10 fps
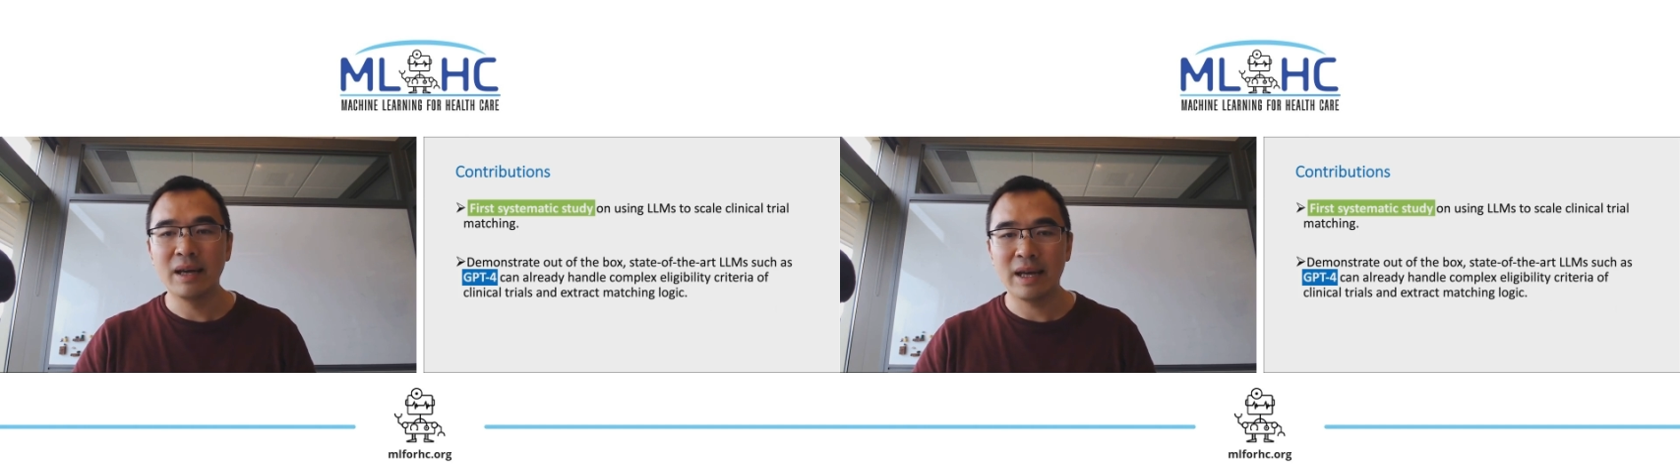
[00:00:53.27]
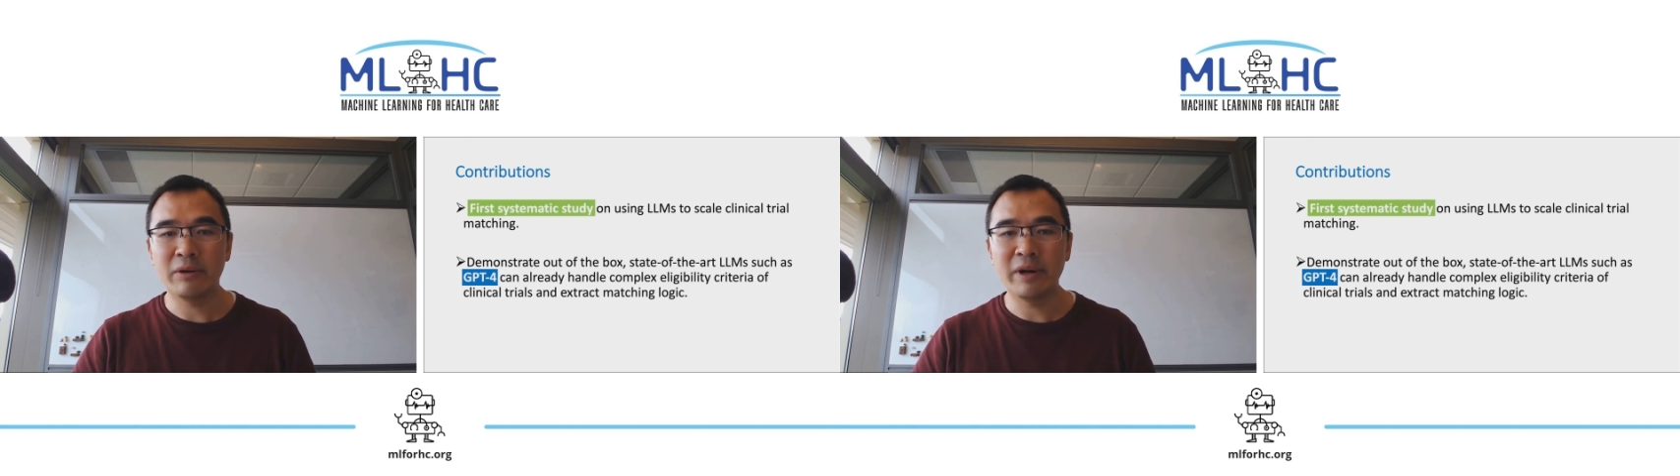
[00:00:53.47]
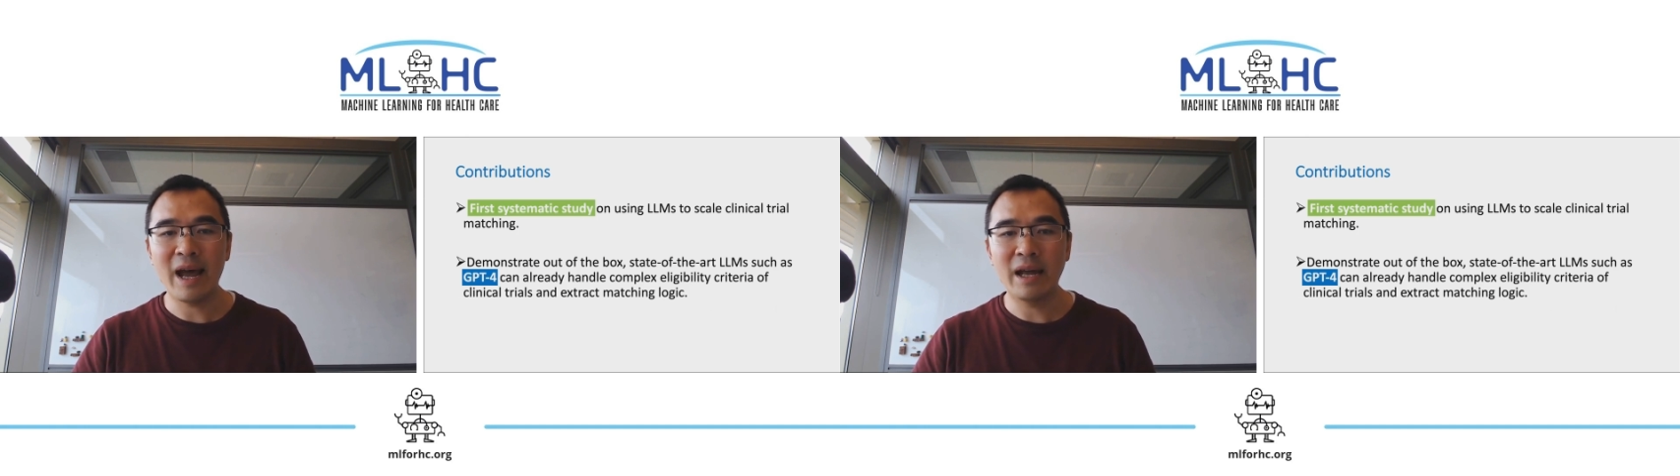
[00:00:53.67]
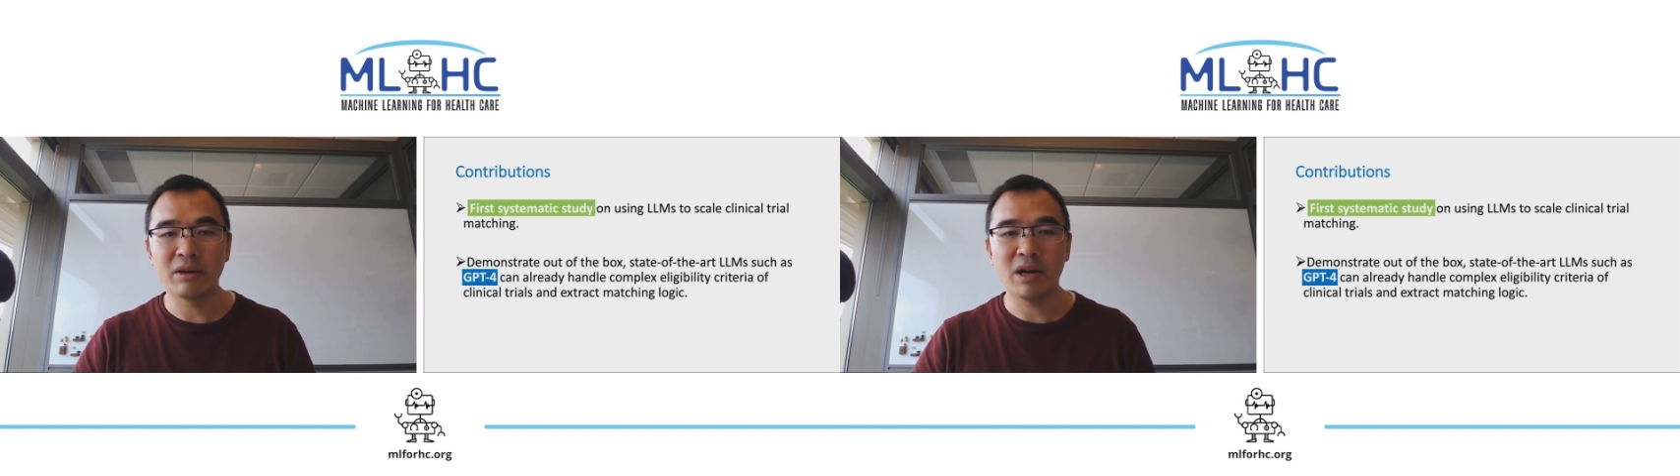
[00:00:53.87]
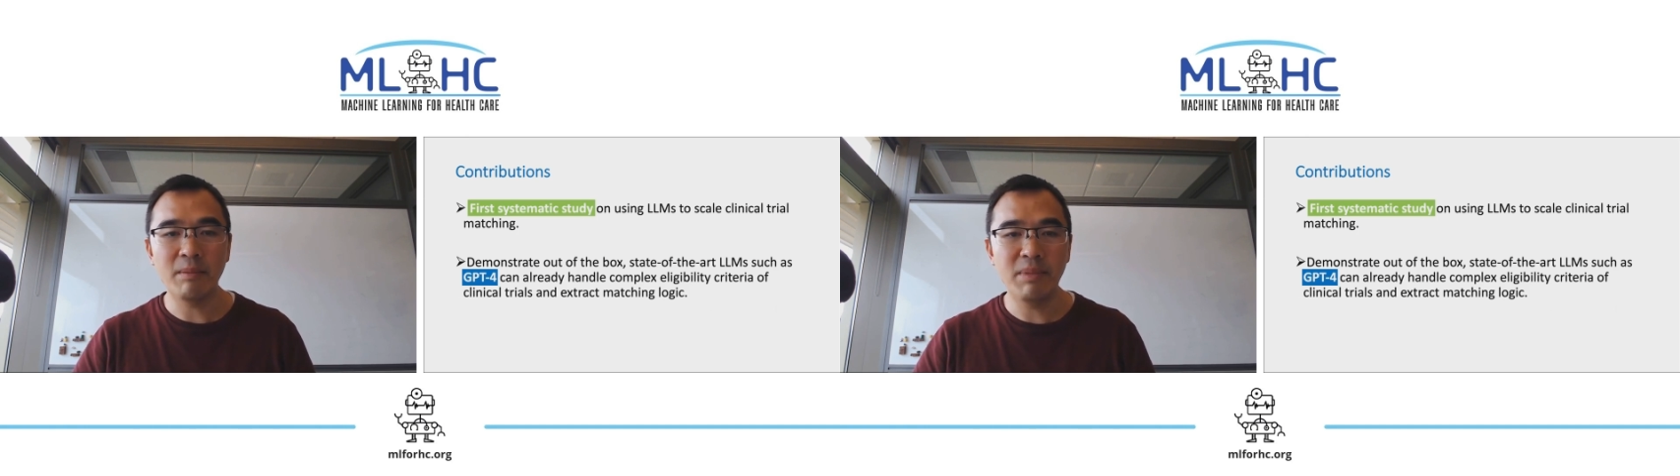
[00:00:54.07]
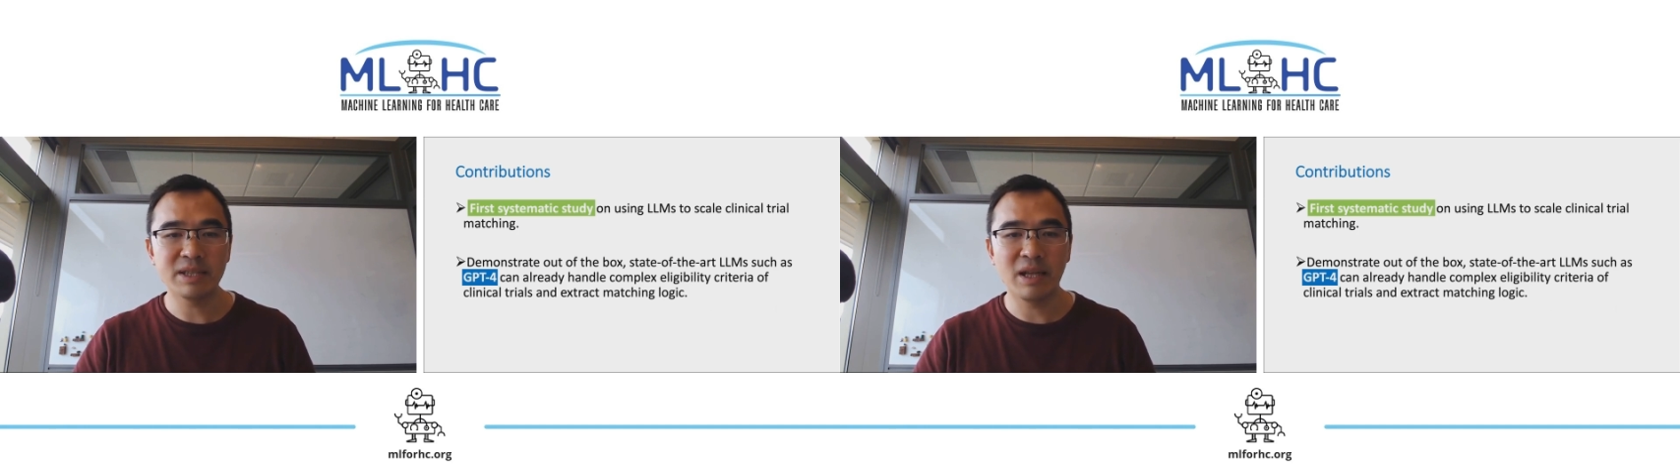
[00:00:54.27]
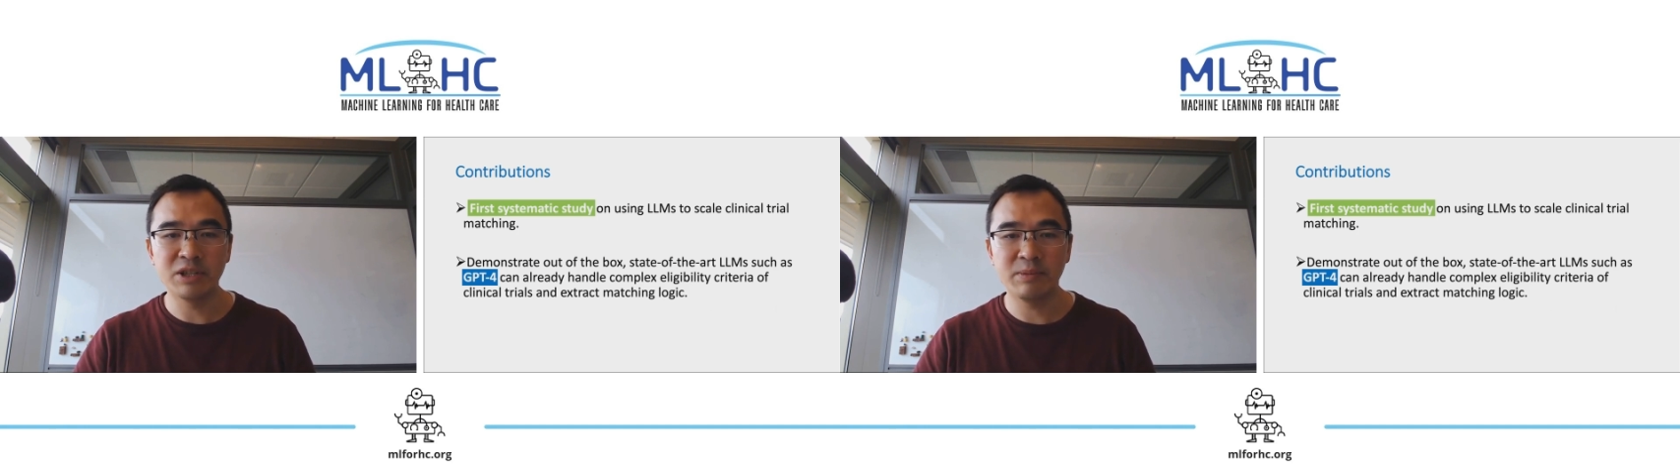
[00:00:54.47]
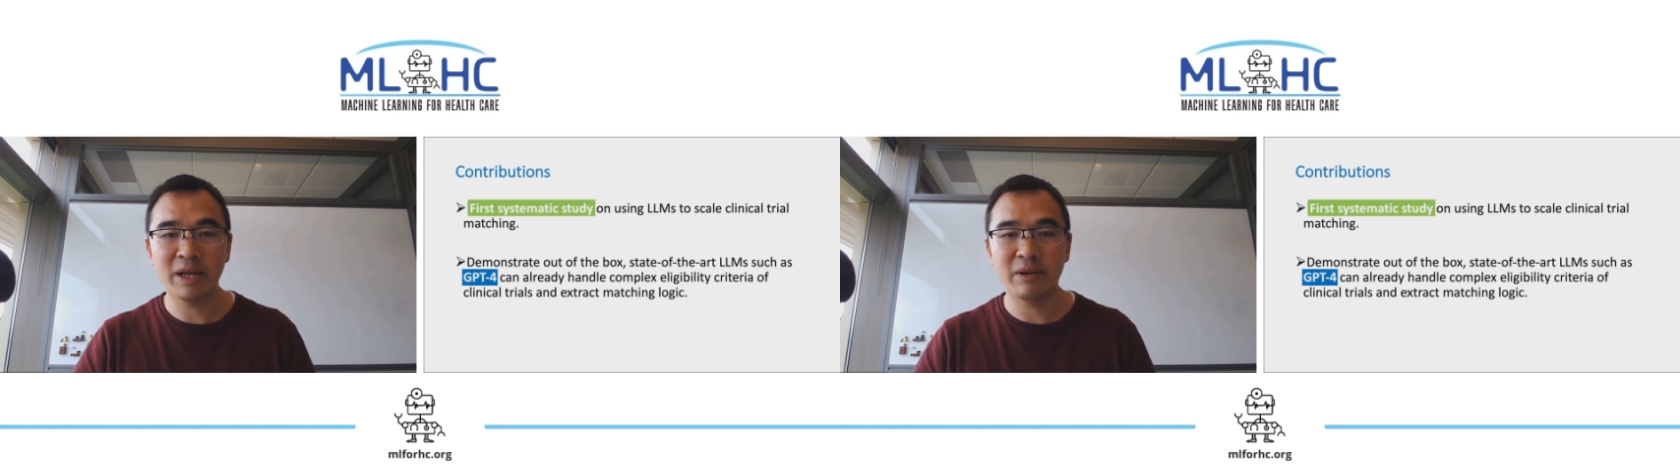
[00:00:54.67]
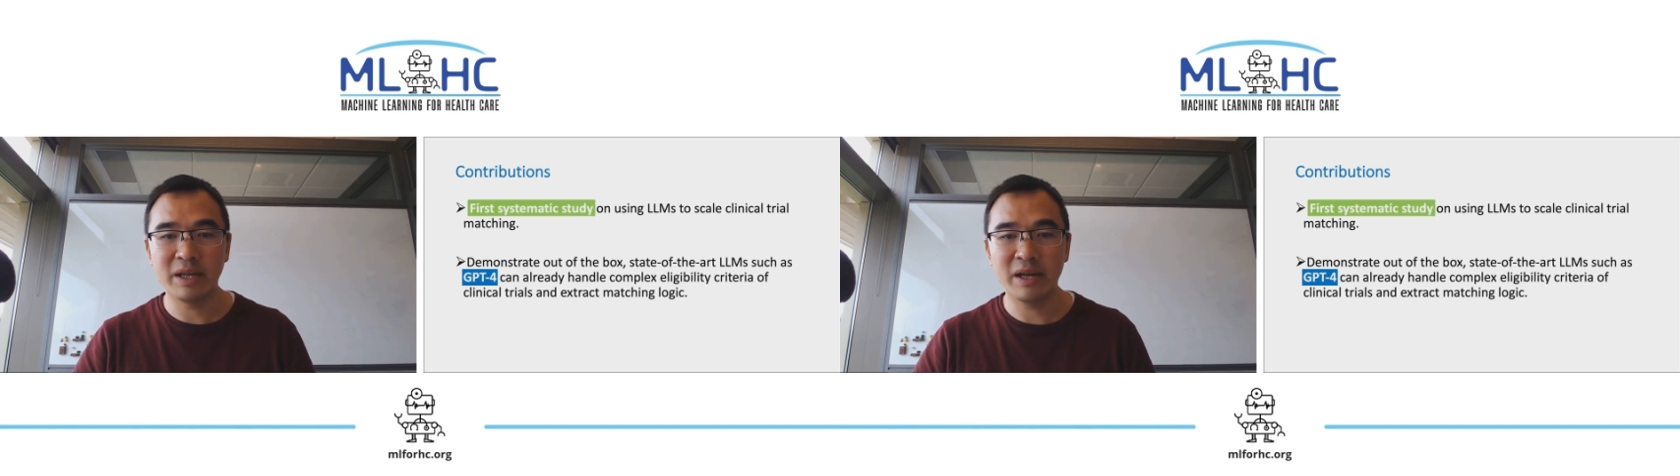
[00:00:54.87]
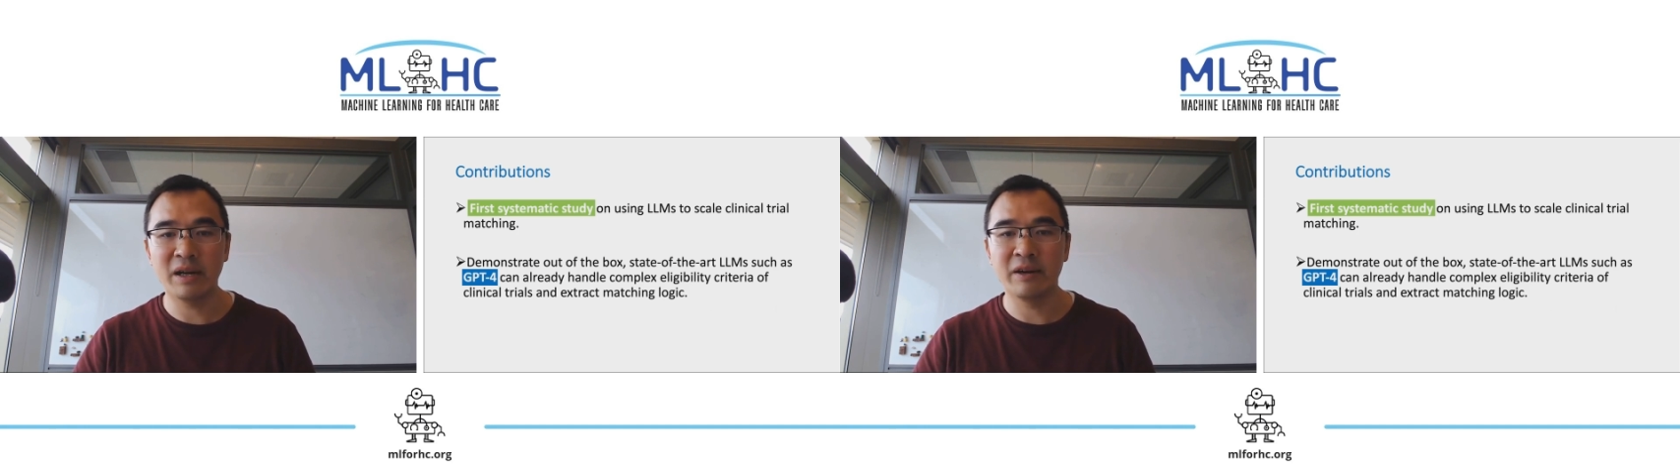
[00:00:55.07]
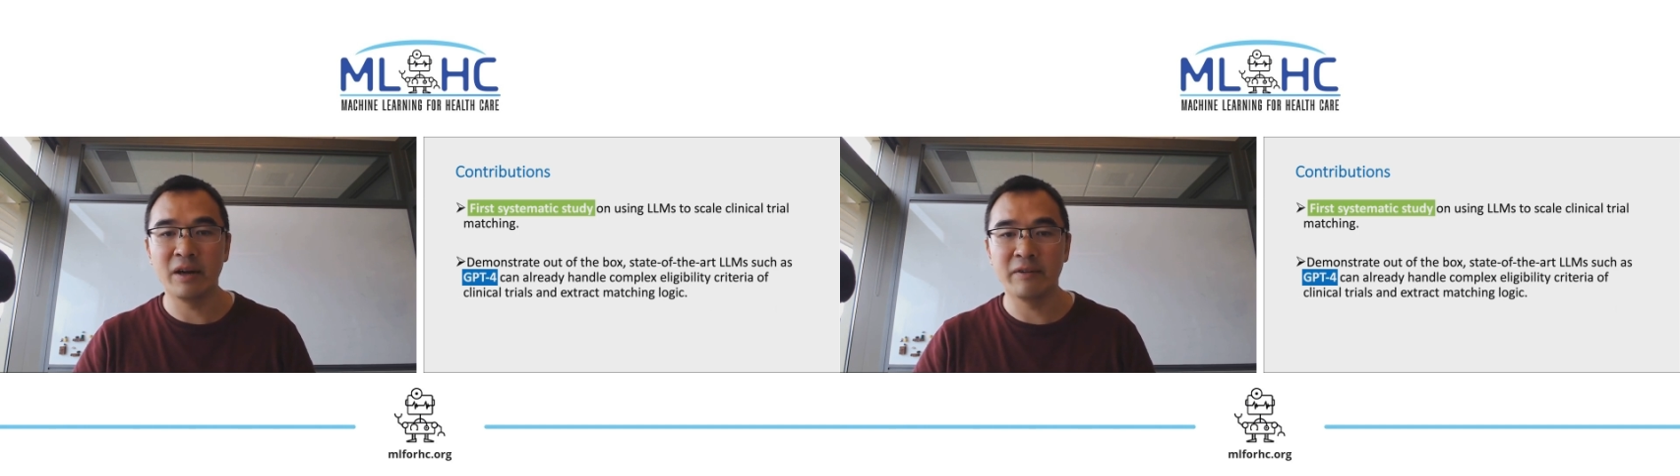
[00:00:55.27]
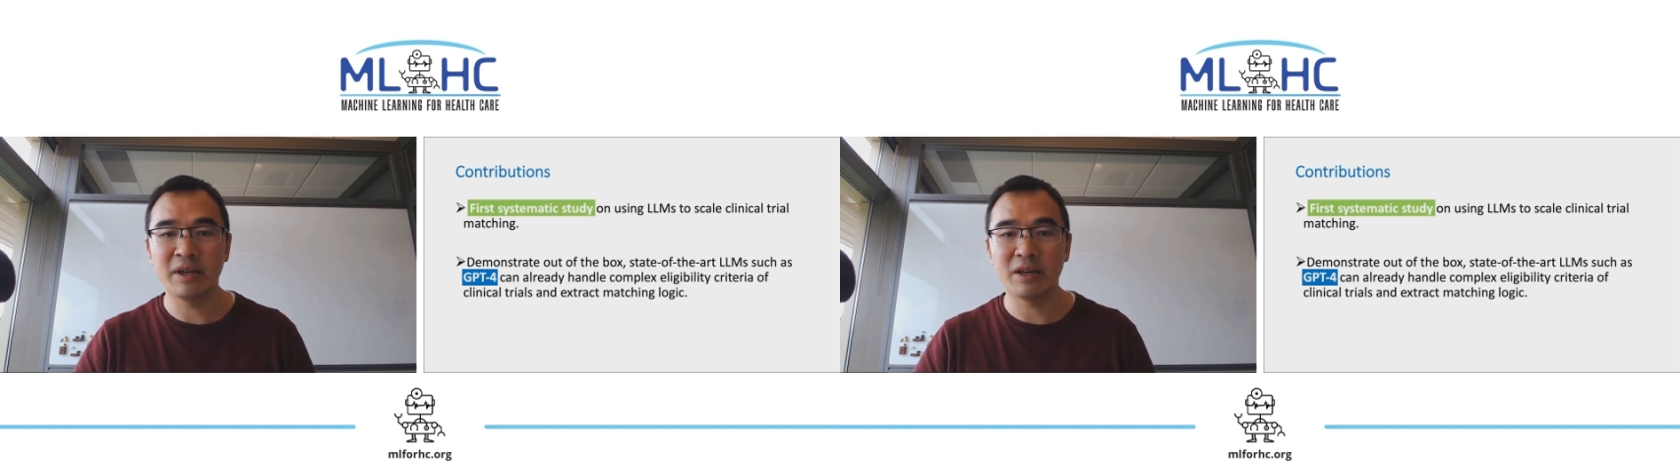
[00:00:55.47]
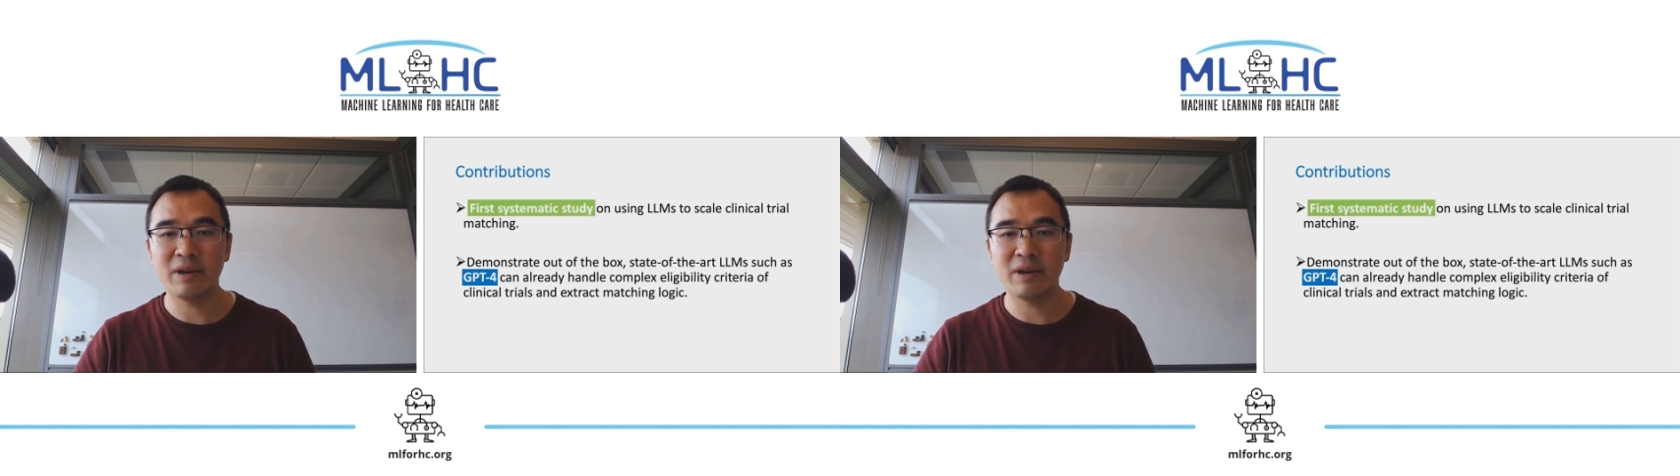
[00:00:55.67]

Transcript: can already handle complex eligibility criteria of clinical